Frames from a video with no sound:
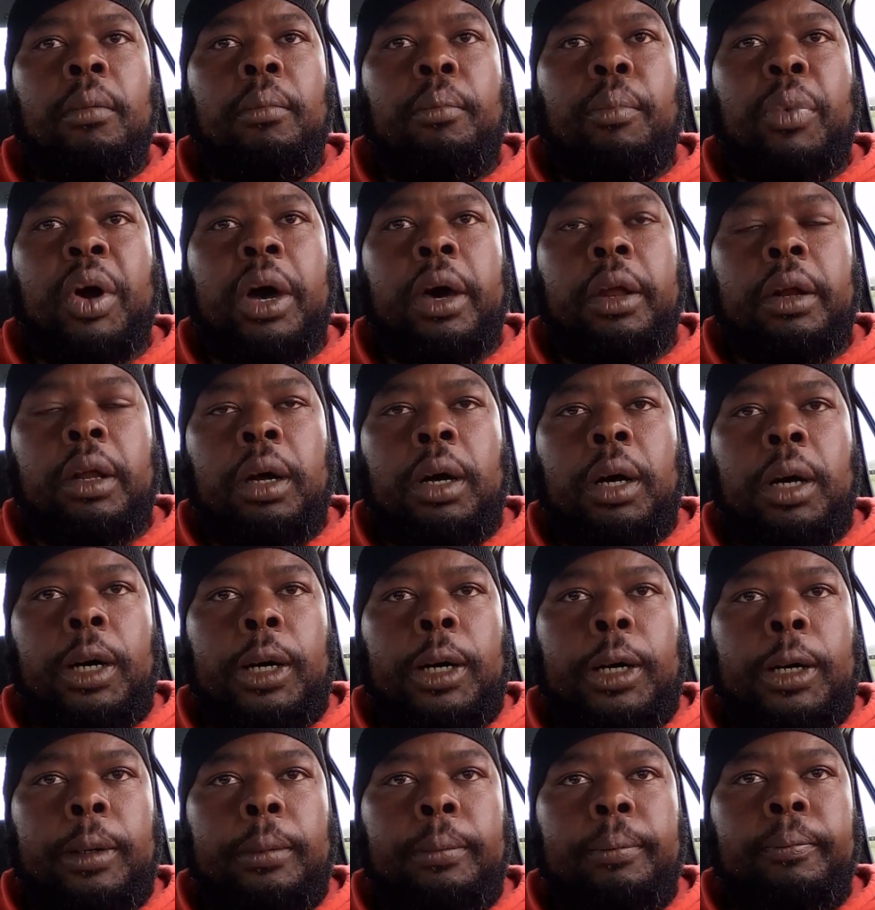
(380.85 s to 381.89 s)
but
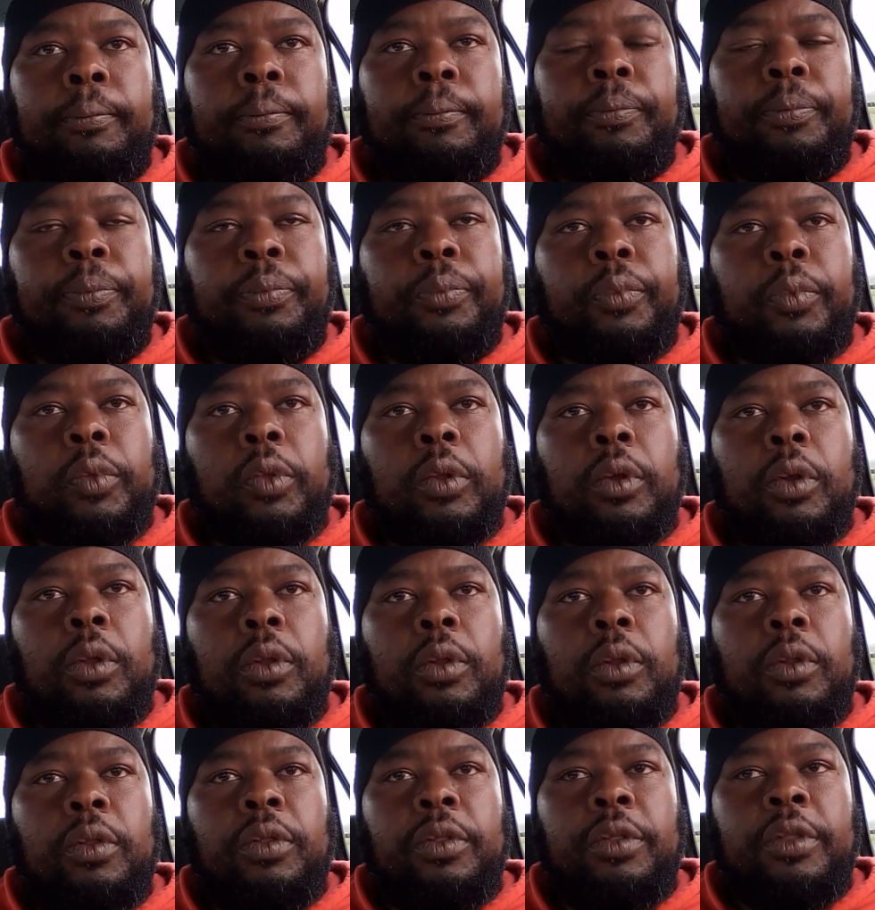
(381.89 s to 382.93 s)

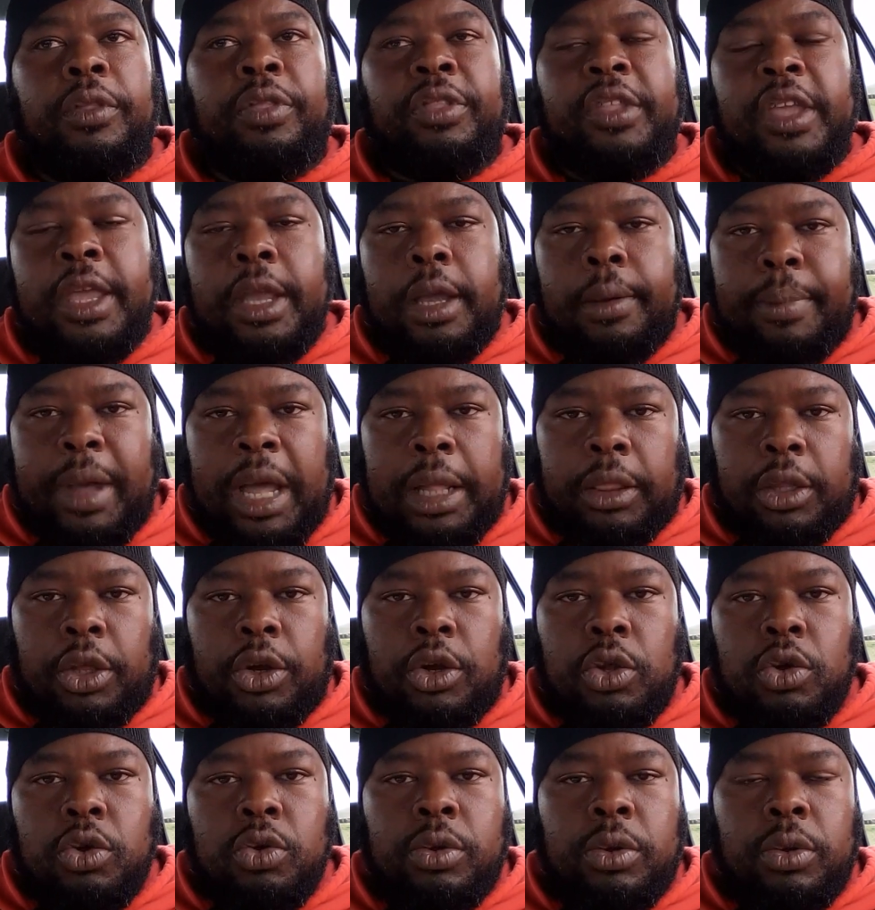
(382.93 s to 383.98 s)
the thing about
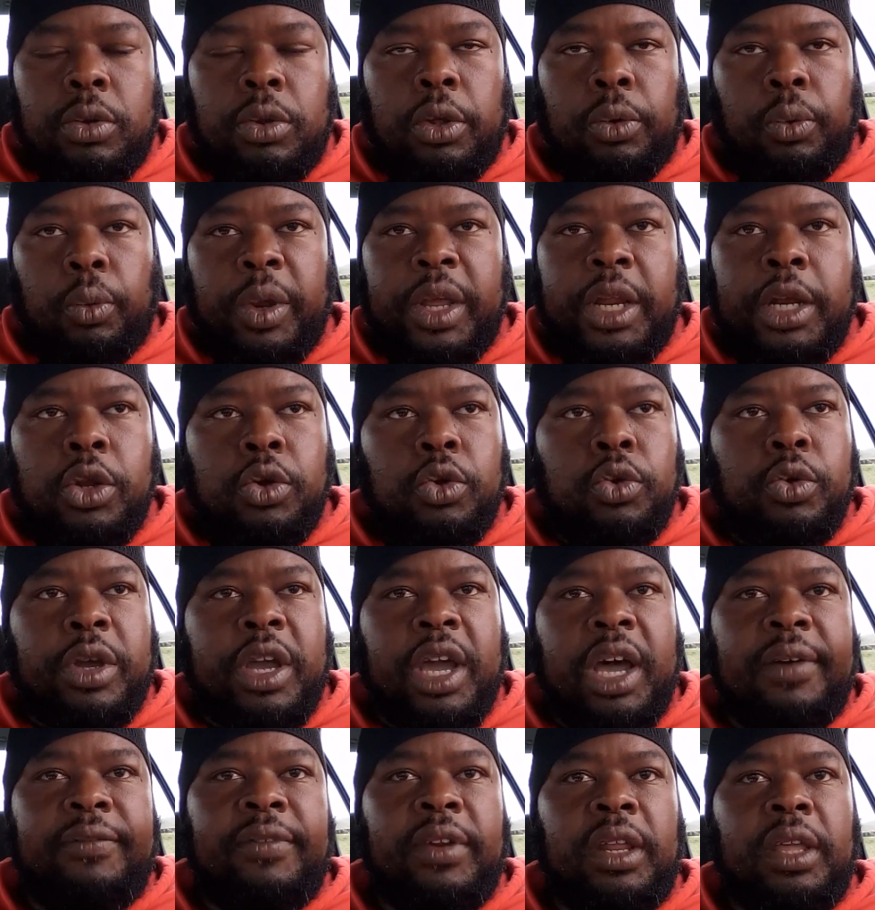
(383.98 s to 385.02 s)
the renewed
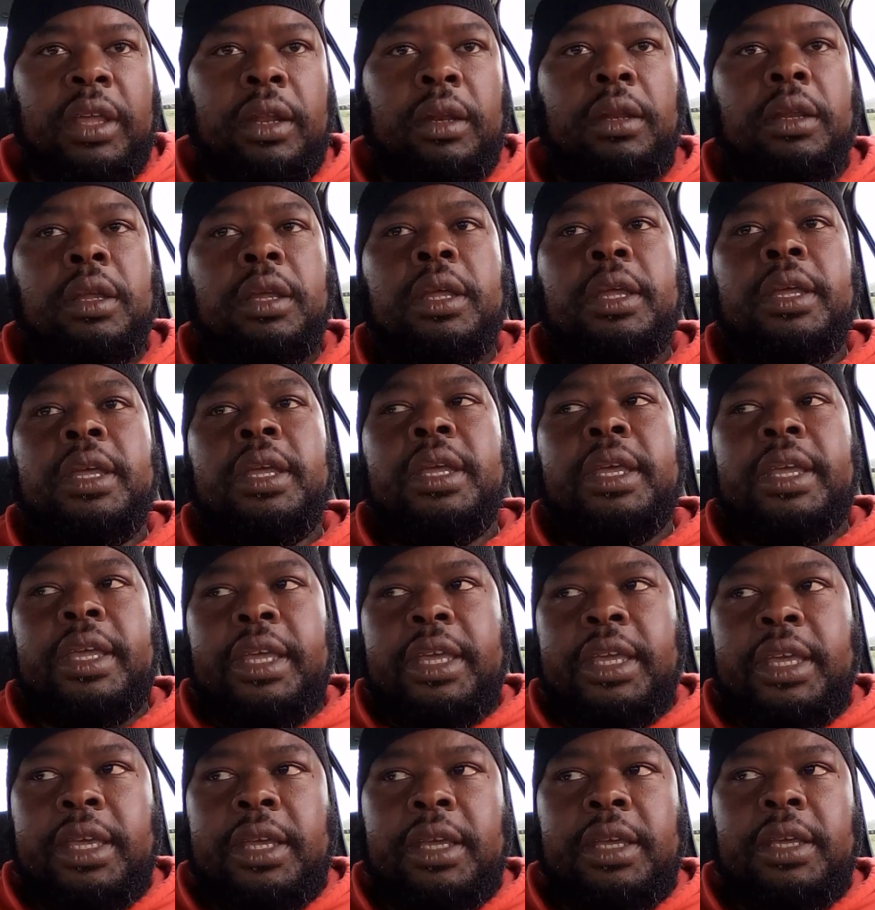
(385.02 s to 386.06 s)
covenant
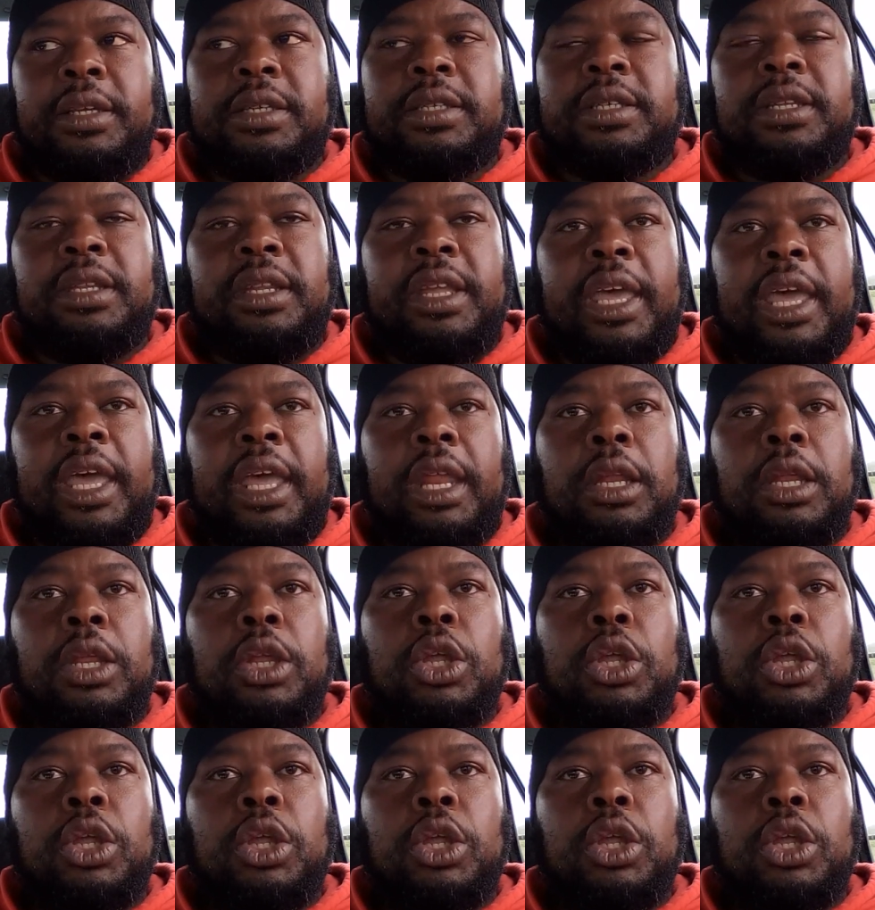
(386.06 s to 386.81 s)
is that